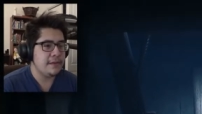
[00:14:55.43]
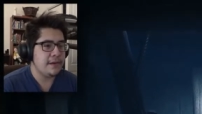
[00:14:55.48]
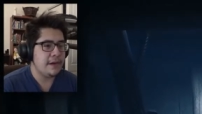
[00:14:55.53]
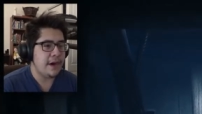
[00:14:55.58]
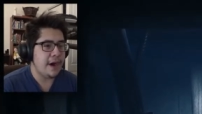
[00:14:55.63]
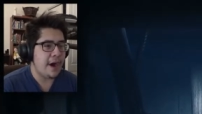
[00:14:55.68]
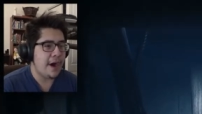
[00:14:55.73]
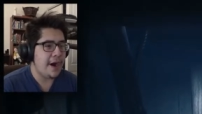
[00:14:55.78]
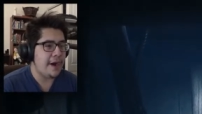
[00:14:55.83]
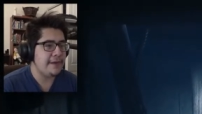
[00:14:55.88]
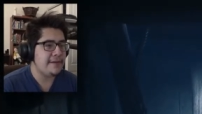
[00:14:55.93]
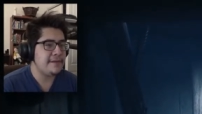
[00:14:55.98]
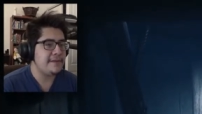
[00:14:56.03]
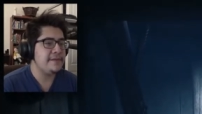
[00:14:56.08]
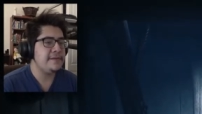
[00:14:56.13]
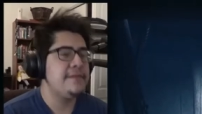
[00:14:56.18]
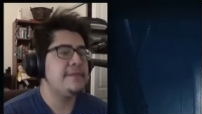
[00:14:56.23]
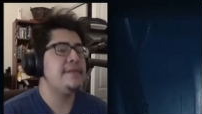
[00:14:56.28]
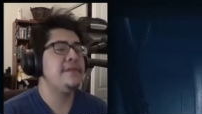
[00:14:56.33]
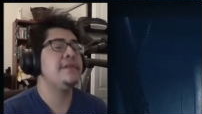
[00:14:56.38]
Alright.
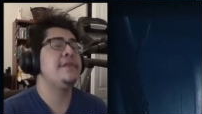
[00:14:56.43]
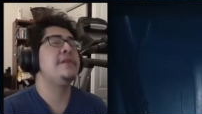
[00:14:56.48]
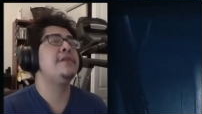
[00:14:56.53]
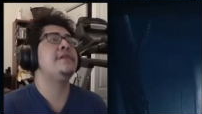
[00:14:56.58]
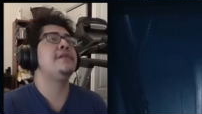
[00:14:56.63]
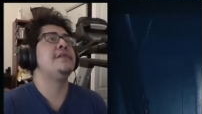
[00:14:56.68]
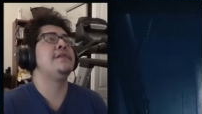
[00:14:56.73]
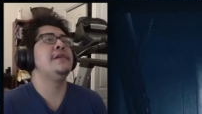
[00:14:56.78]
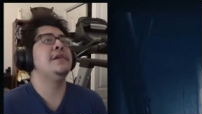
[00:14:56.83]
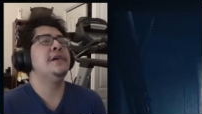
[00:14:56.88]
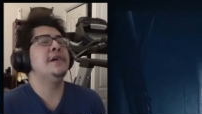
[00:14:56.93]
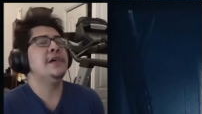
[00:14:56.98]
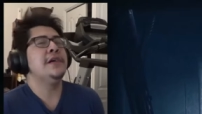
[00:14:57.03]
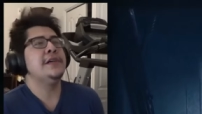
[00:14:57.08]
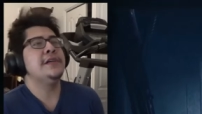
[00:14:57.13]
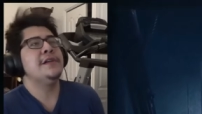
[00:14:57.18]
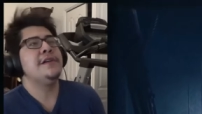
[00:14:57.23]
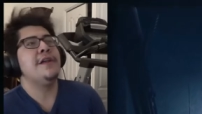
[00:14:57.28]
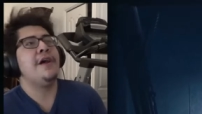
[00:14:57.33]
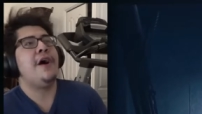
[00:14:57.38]

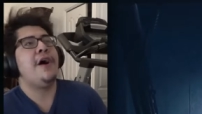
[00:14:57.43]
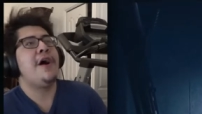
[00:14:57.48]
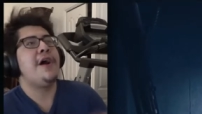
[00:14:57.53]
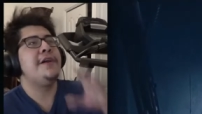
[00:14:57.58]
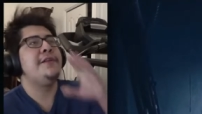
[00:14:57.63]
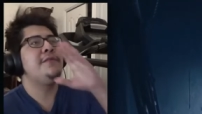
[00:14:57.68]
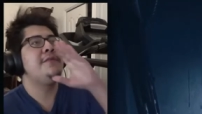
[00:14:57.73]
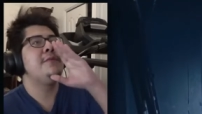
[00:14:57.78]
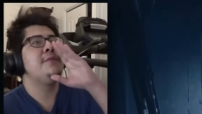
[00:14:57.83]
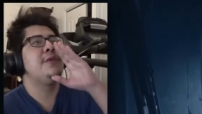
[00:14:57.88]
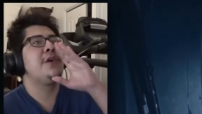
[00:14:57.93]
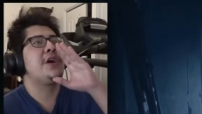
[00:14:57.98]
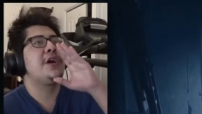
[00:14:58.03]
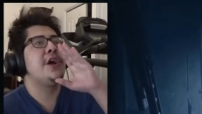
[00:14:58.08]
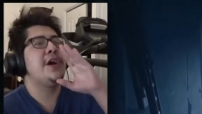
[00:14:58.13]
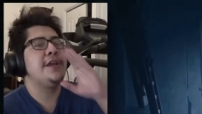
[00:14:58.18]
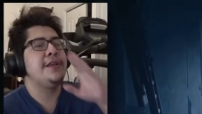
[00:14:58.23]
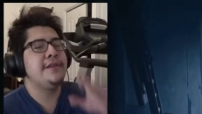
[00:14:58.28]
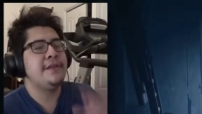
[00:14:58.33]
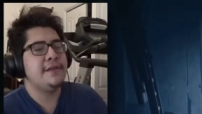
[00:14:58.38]
Alright, we're
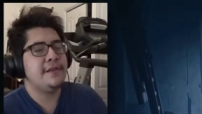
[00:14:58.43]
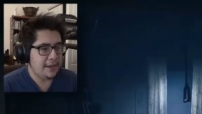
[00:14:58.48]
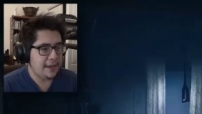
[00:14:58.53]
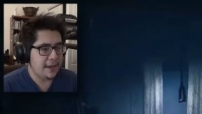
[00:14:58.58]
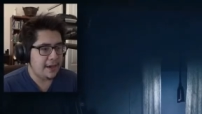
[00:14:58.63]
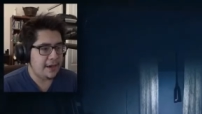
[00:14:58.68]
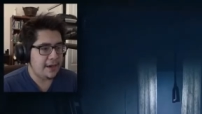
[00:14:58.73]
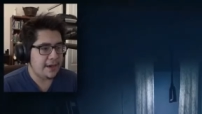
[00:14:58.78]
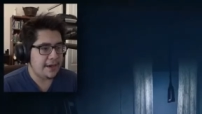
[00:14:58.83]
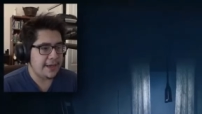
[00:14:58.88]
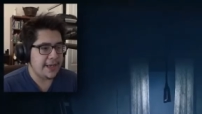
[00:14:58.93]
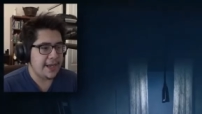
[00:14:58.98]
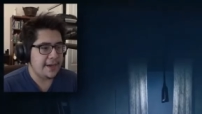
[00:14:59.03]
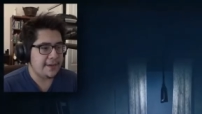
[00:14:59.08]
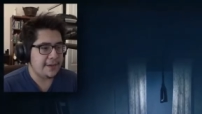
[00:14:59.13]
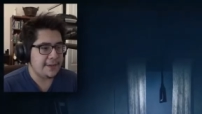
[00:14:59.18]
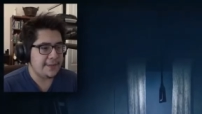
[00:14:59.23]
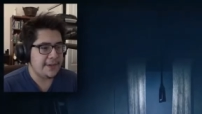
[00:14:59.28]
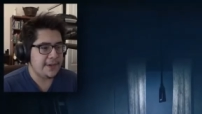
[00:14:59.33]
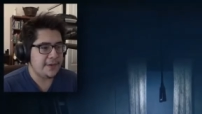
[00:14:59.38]
good. Now
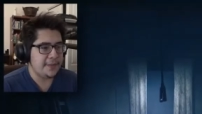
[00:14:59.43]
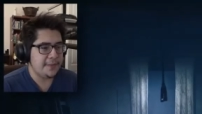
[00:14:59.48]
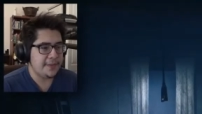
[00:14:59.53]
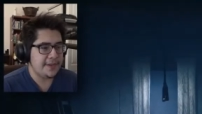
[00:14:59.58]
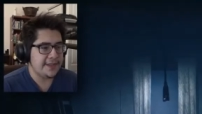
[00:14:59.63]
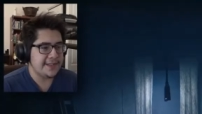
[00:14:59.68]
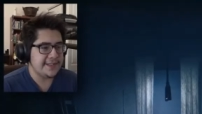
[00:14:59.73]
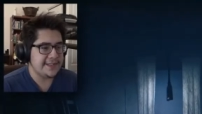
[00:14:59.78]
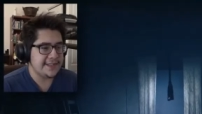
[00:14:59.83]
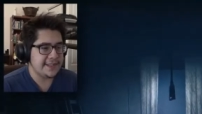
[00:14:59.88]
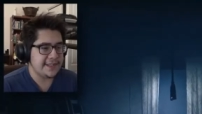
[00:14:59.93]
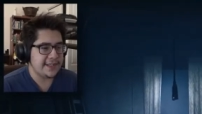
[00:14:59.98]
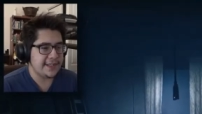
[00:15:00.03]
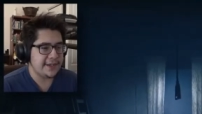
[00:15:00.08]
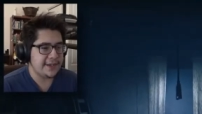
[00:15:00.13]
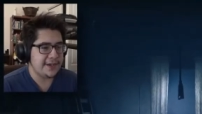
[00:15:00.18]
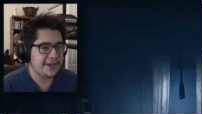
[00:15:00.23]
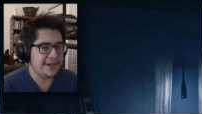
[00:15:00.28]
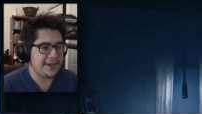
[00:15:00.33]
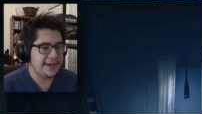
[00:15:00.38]
let me open this and
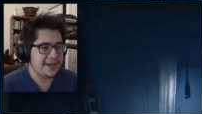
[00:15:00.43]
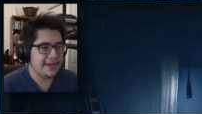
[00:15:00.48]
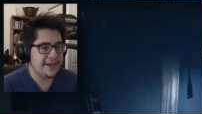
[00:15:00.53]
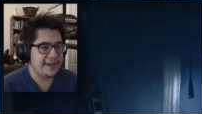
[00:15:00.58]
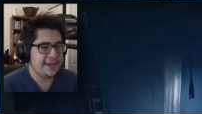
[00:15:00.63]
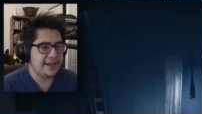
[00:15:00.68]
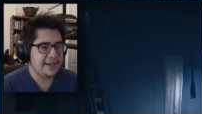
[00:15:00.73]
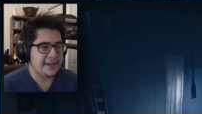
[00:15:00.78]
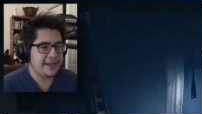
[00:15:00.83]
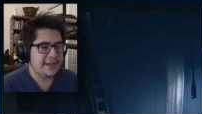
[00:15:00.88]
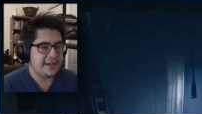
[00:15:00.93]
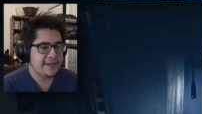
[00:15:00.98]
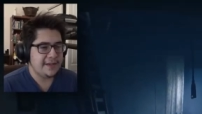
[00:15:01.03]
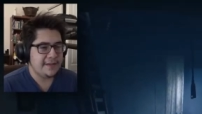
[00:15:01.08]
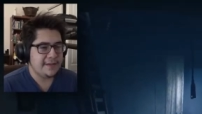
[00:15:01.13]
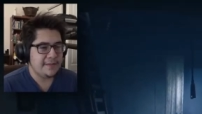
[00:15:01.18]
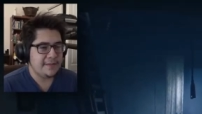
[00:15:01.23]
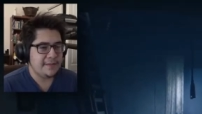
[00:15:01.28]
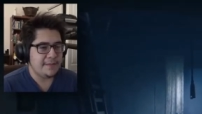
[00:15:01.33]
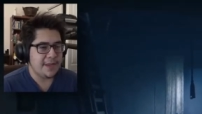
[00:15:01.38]
then
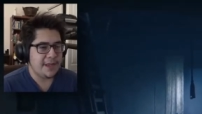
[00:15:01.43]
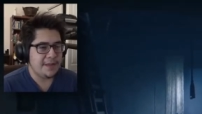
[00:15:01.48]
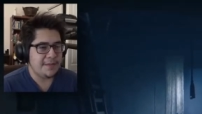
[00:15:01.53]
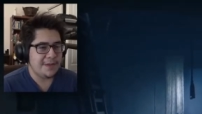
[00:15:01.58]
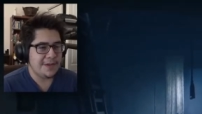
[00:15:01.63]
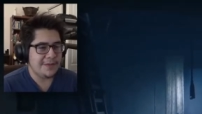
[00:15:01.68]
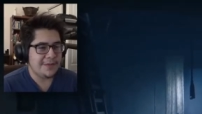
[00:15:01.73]
Maybe